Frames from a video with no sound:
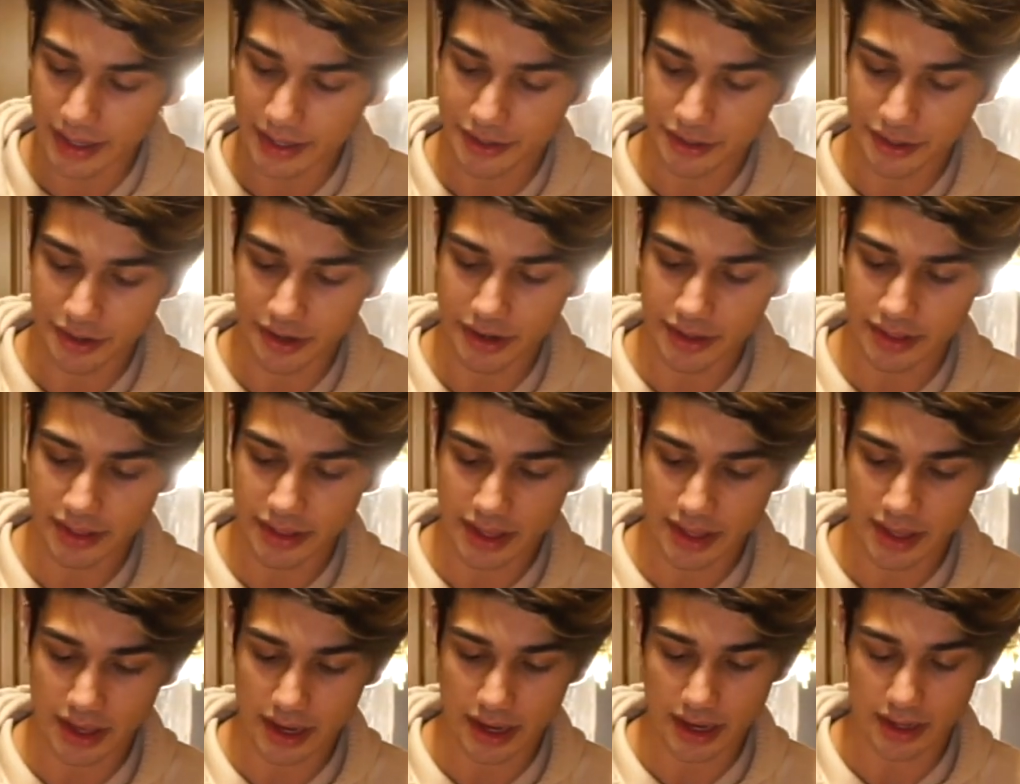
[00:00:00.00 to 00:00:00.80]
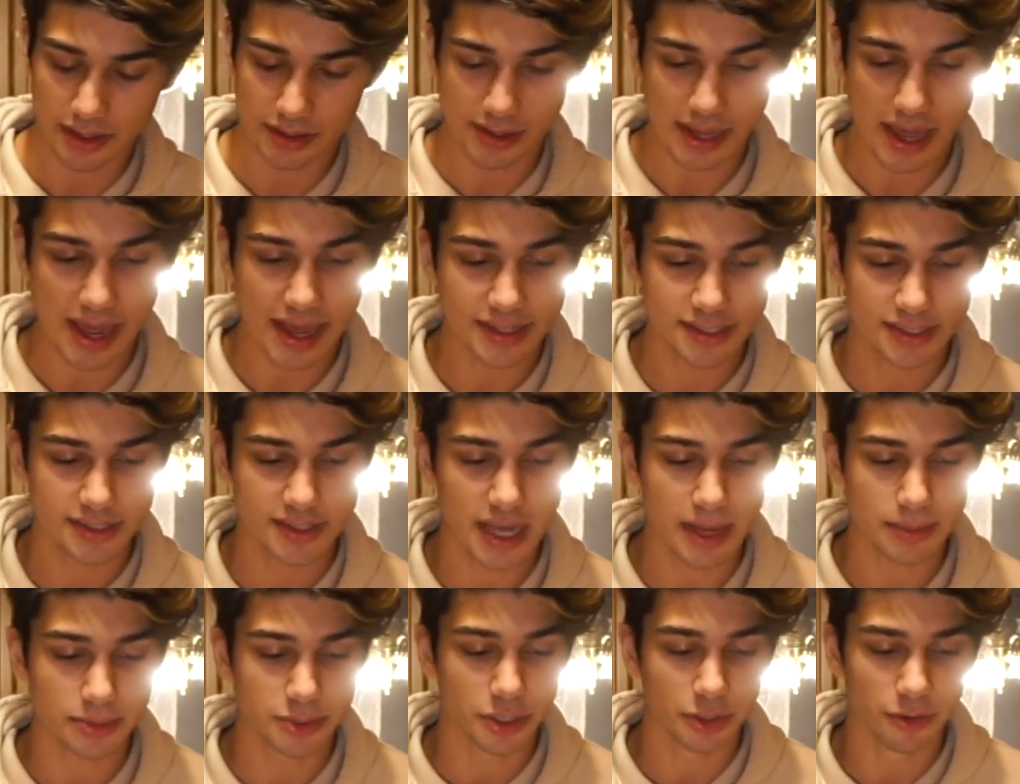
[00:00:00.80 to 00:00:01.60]
during the last
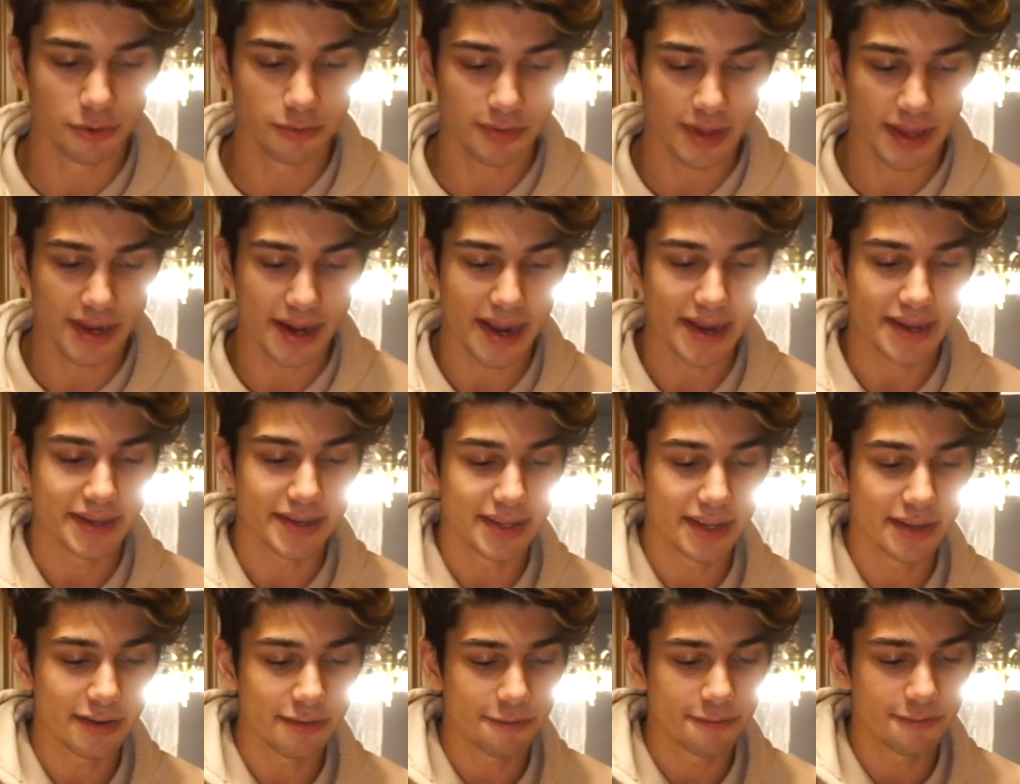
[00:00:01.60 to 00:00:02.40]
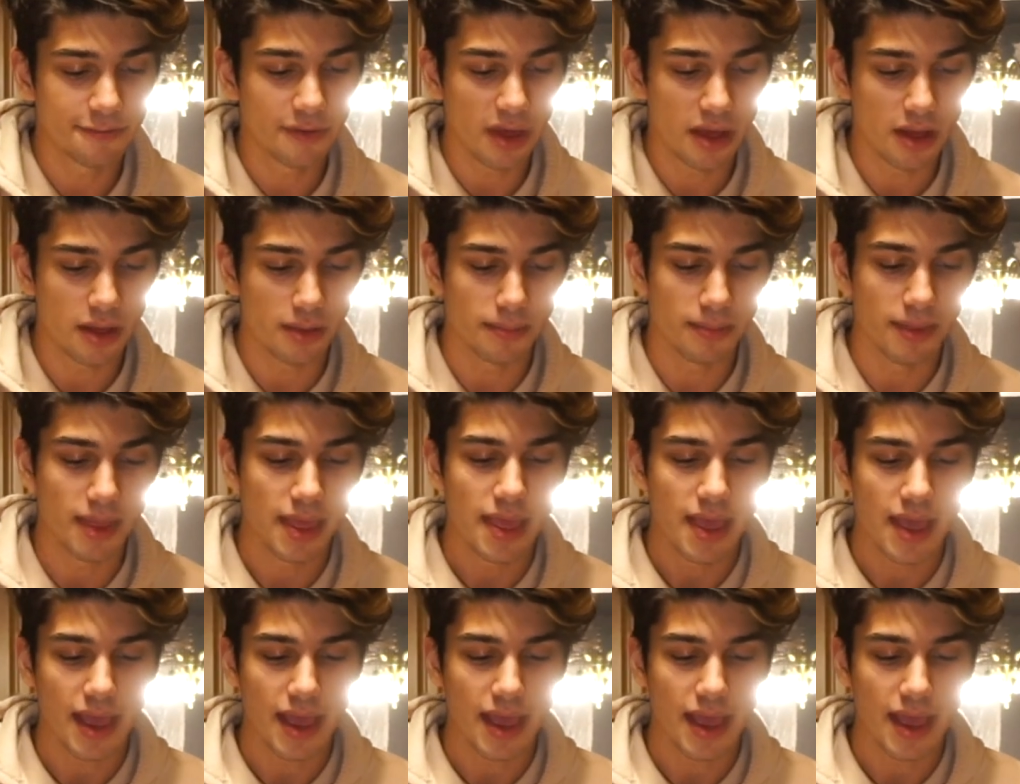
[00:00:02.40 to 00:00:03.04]
nuptial flight, I did film,